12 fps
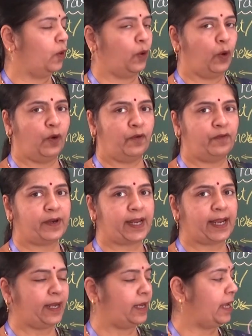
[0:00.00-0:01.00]

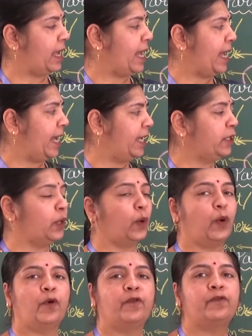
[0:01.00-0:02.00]
ovary
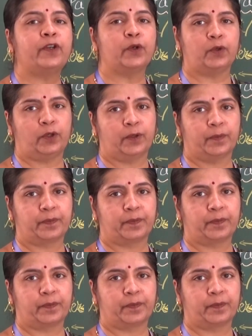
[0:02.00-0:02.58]
and ovule.